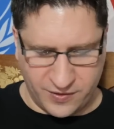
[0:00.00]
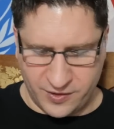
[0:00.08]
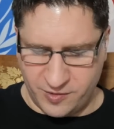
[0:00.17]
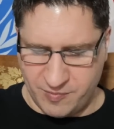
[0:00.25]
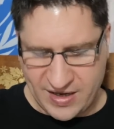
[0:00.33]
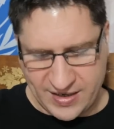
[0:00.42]
a
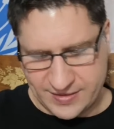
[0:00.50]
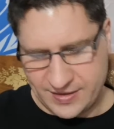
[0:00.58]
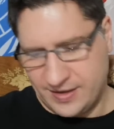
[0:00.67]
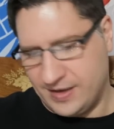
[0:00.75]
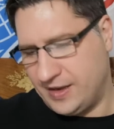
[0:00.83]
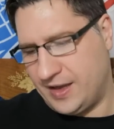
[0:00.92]
little
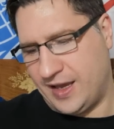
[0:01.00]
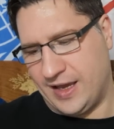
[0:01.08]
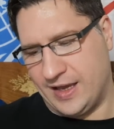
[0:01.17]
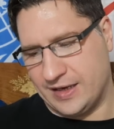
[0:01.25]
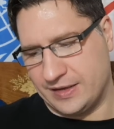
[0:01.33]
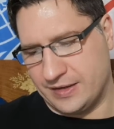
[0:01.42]
bit
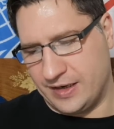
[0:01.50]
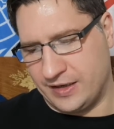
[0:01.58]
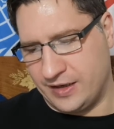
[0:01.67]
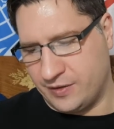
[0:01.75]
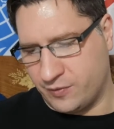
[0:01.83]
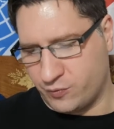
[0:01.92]
and
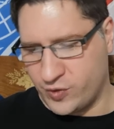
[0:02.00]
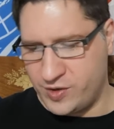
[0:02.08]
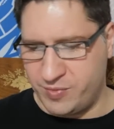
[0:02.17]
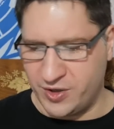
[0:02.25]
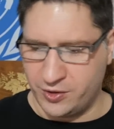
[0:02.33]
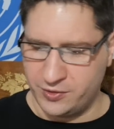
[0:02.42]
and, and
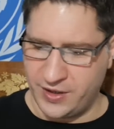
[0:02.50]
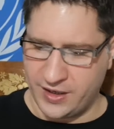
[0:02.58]
rebuild.